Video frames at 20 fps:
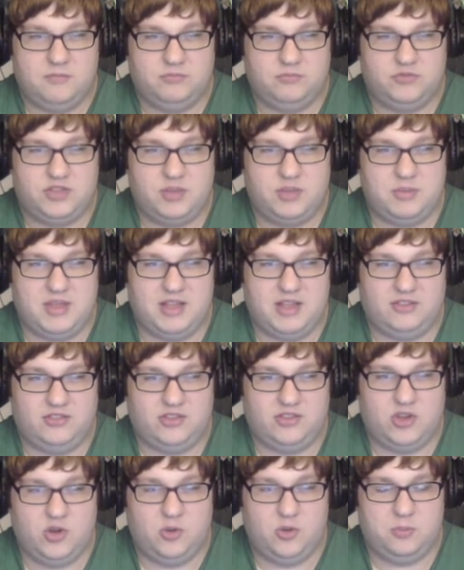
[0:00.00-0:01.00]
Give me that
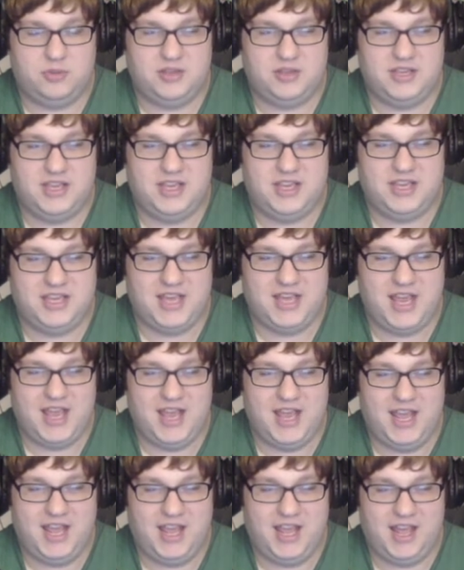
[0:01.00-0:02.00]
scope.
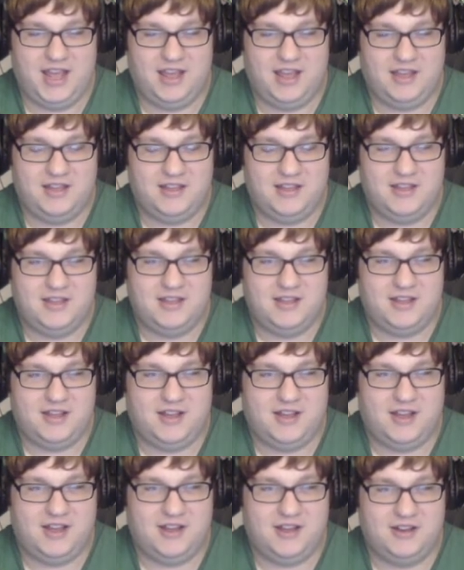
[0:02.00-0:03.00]
Yeah.
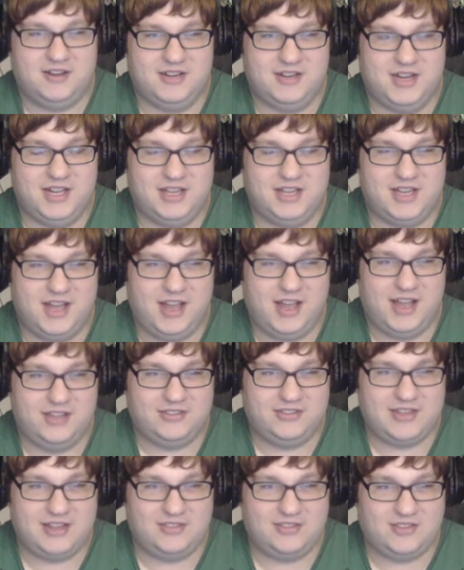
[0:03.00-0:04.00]
Alright guys,
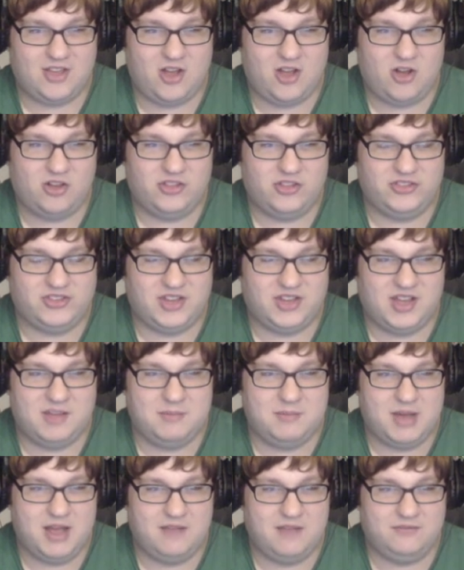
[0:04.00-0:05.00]
that's all the time
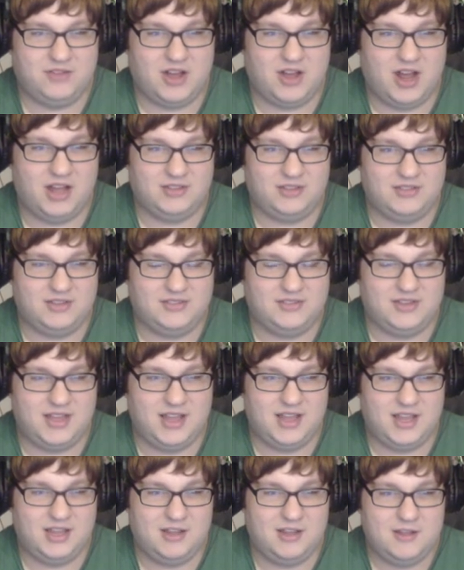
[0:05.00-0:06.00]
I've got
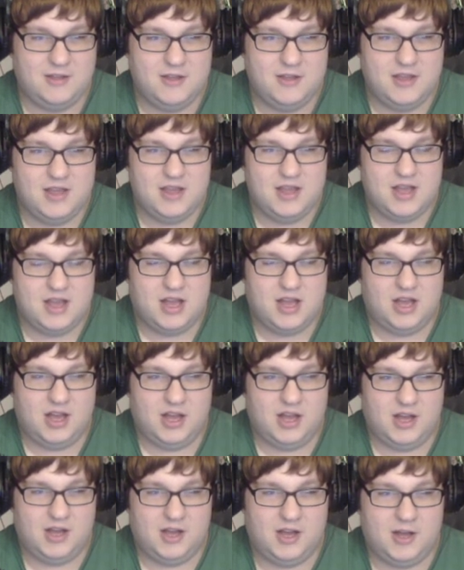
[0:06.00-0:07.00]
today.
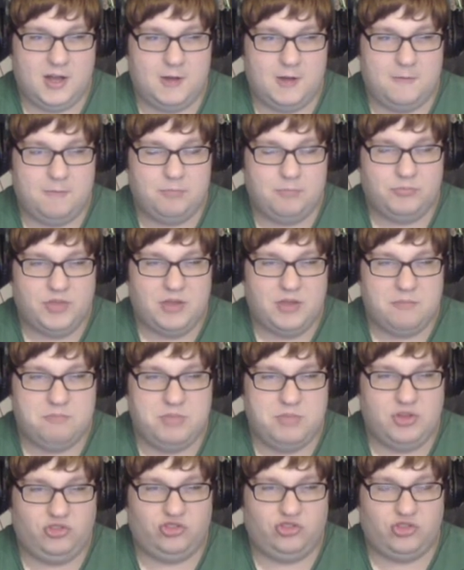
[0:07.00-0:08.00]
Uh,
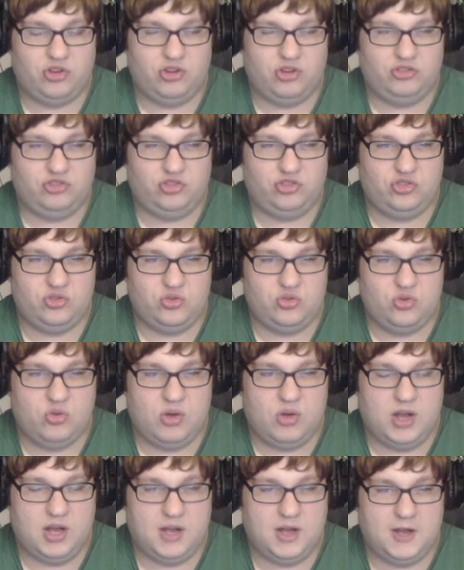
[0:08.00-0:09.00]
be sure to
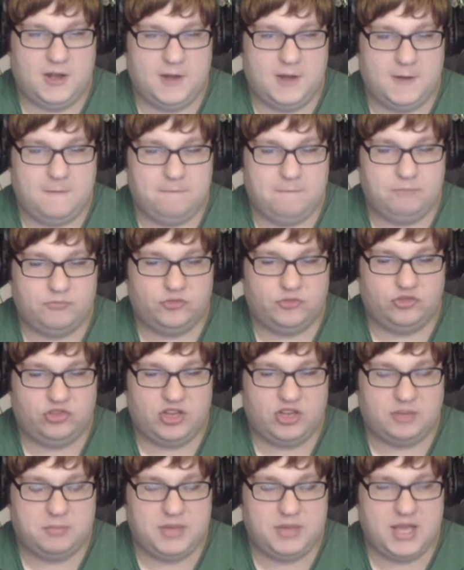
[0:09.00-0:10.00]
um,
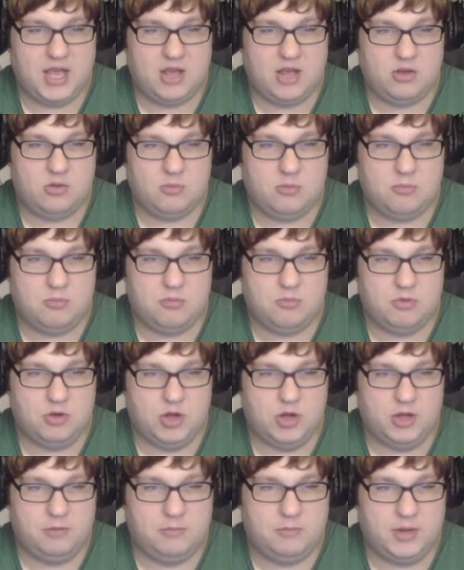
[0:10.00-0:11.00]
check me out
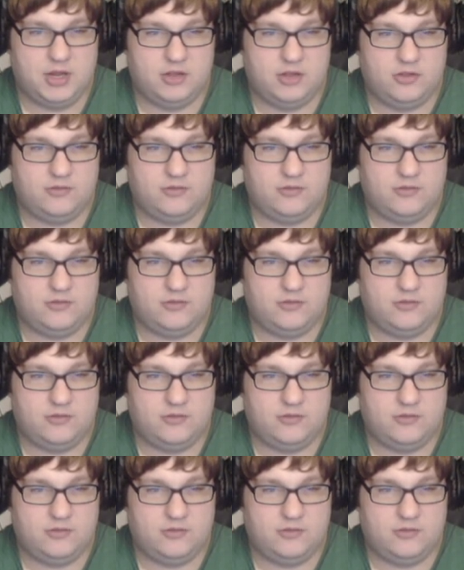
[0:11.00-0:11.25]
and my other